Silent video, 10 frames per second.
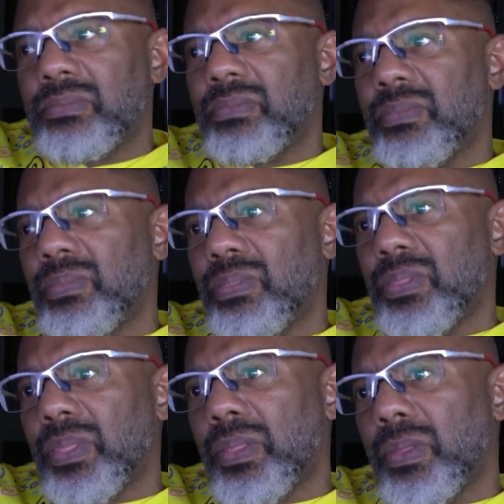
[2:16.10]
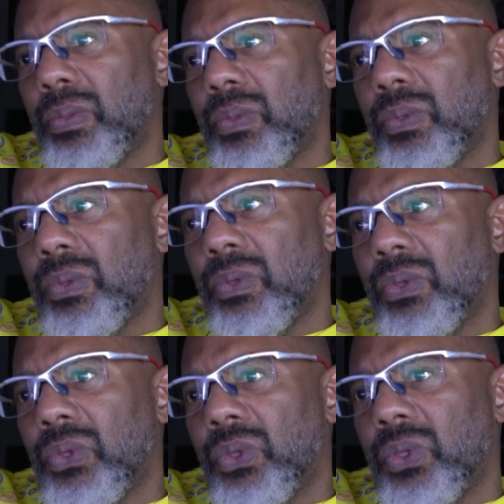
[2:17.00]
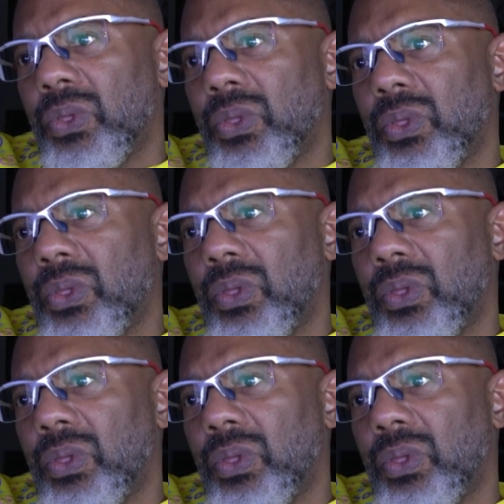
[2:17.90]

Nobody speaks.